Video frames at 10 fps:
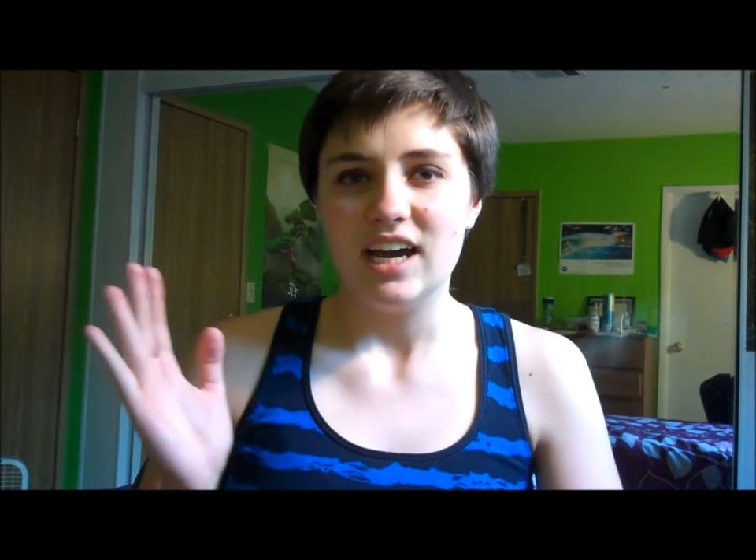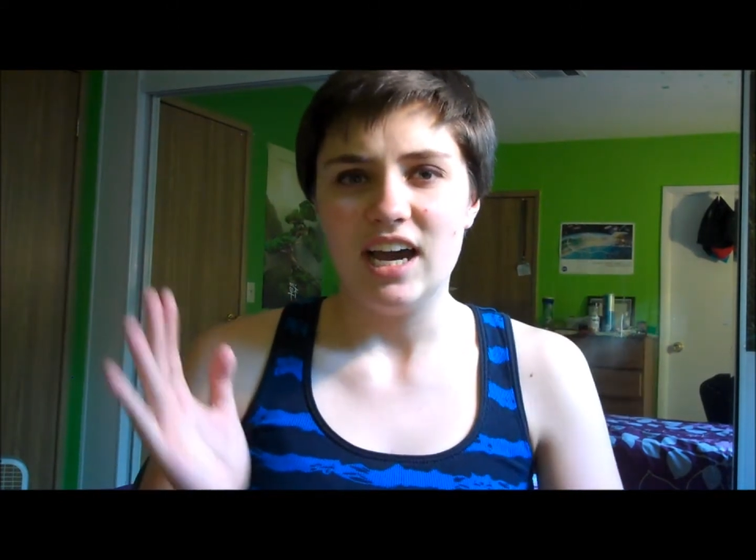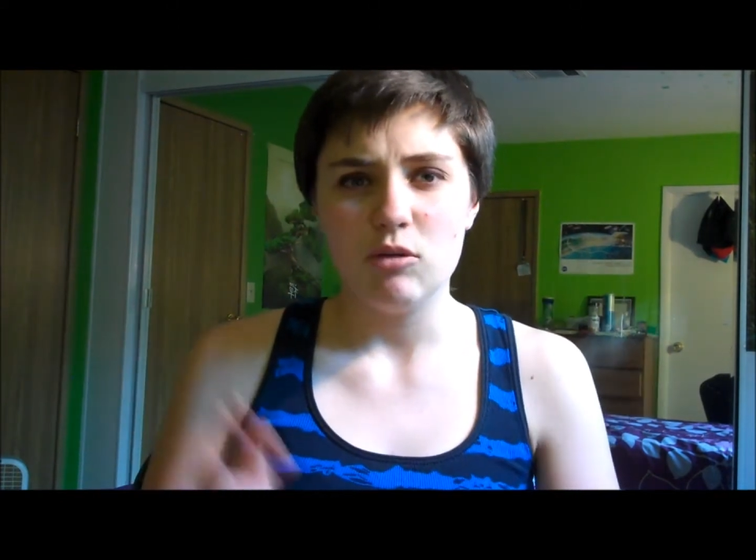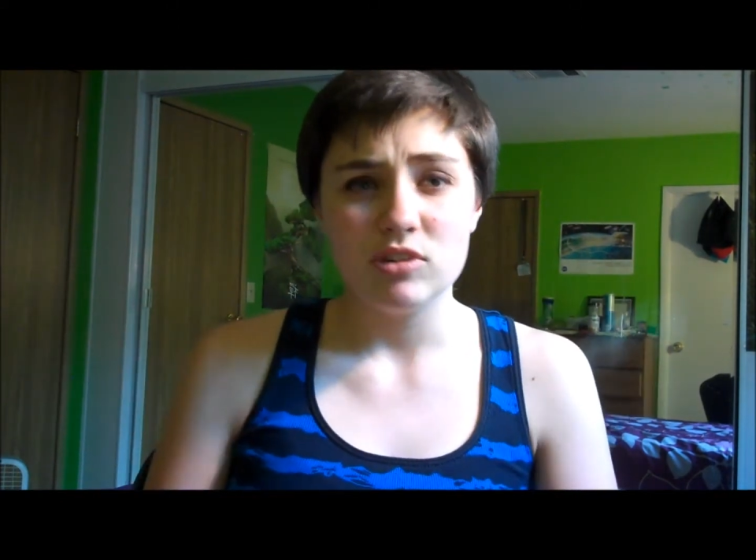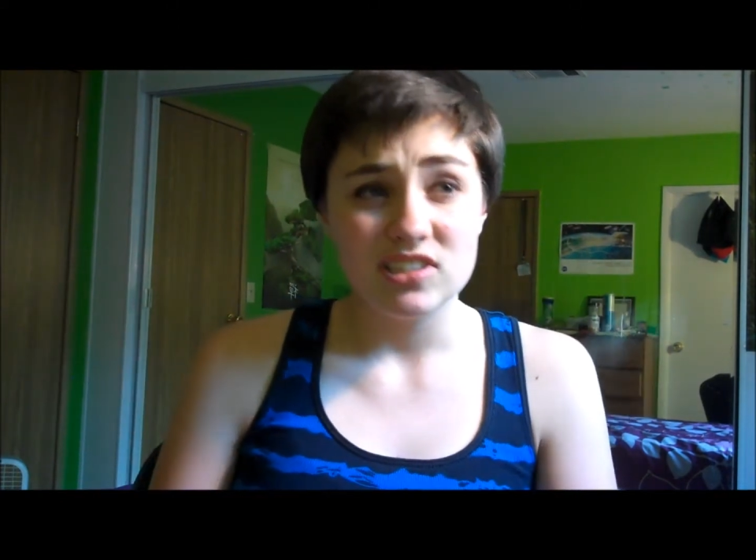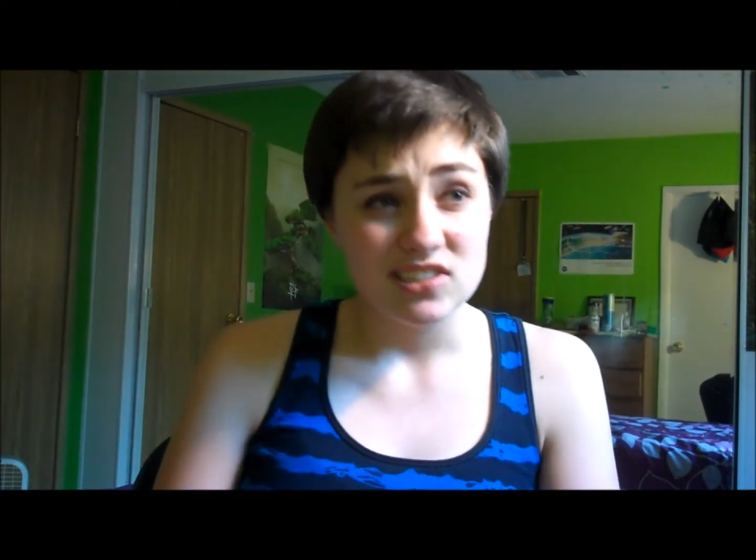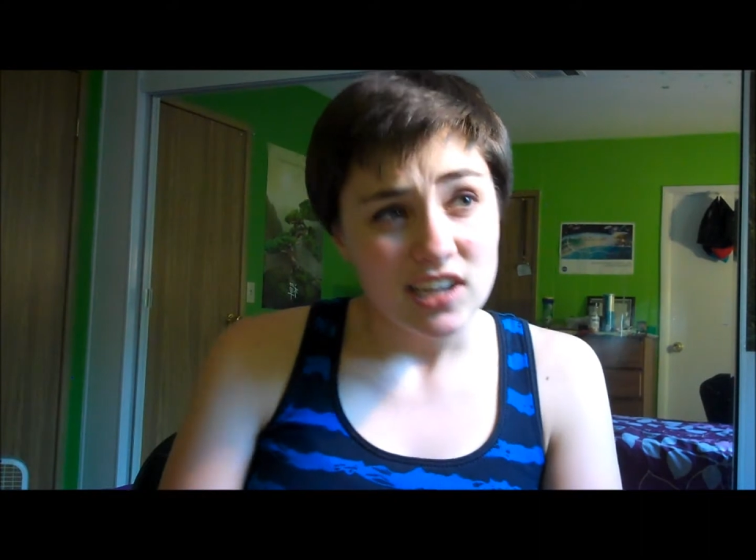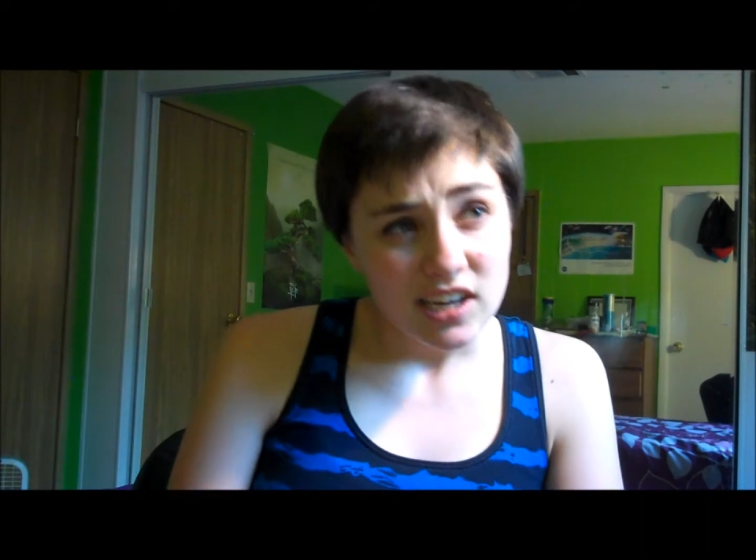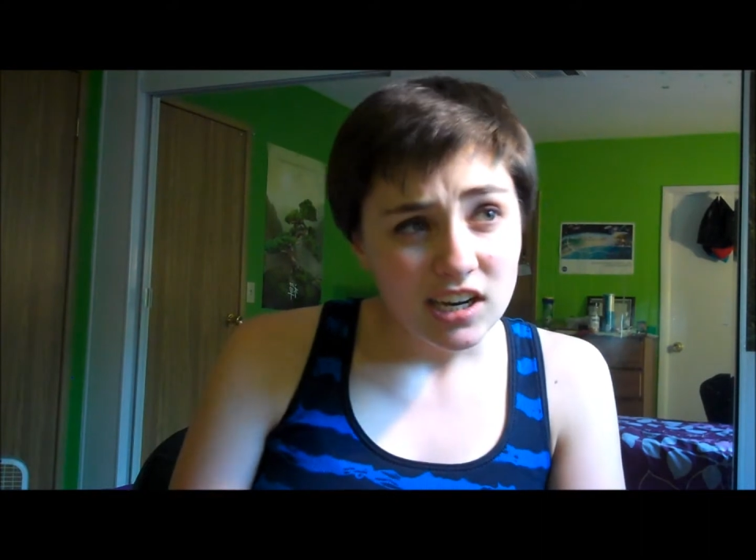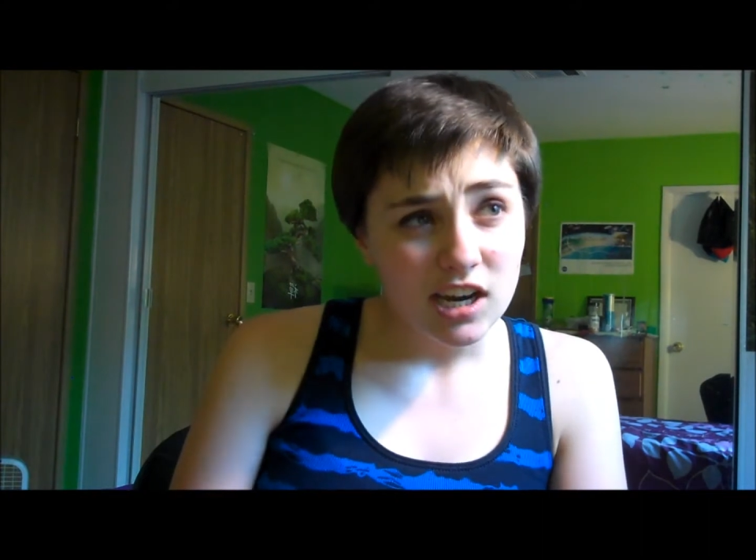I would
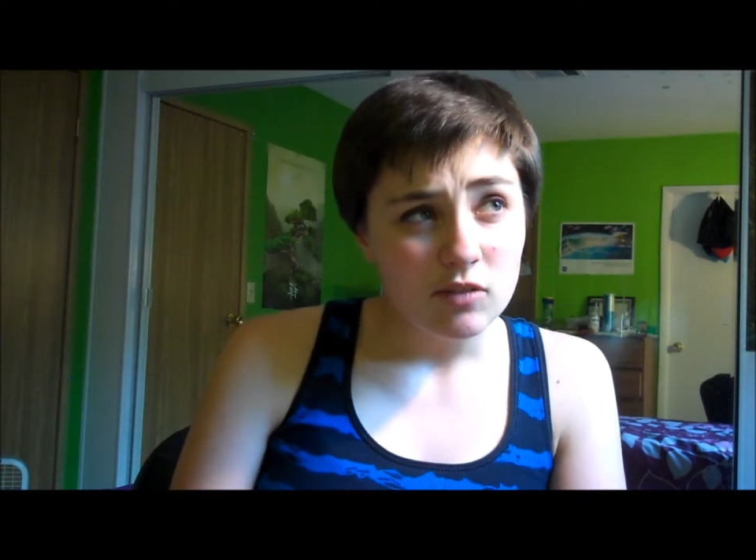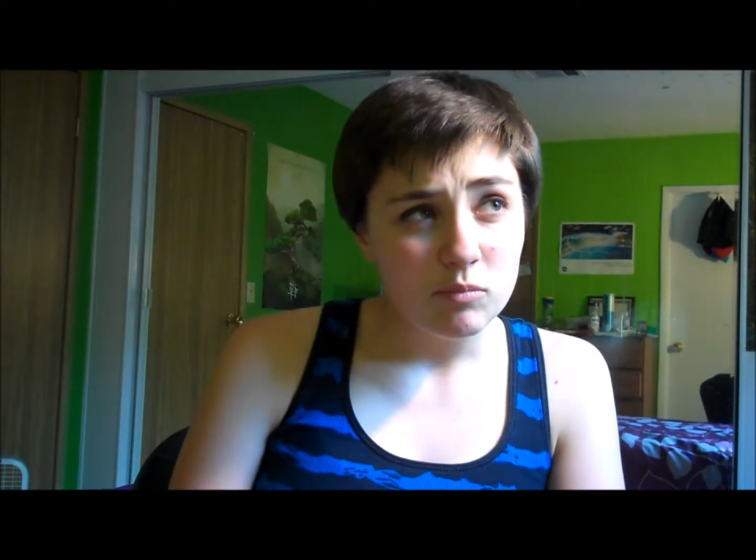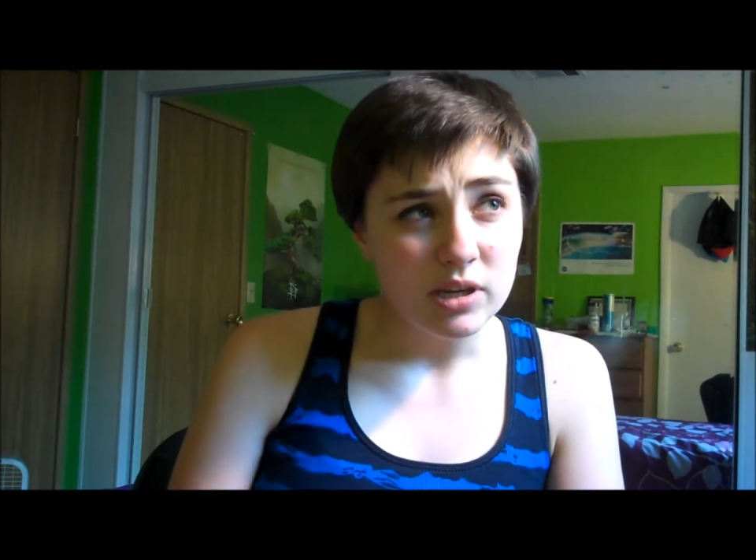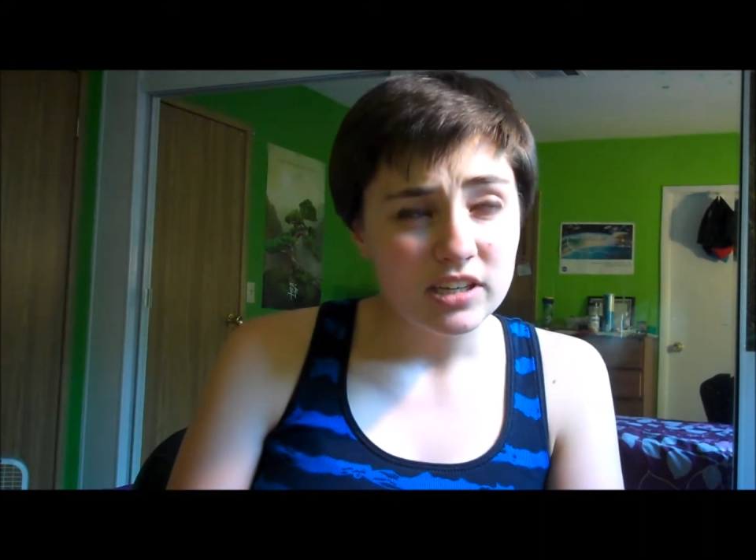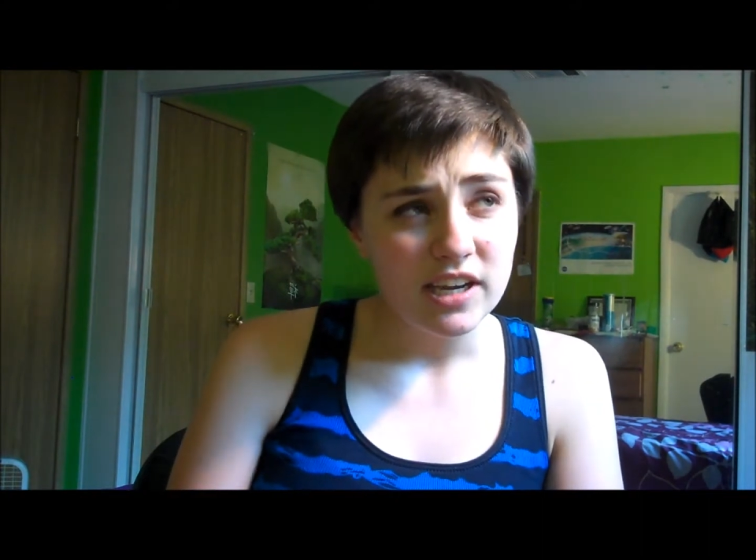say I've been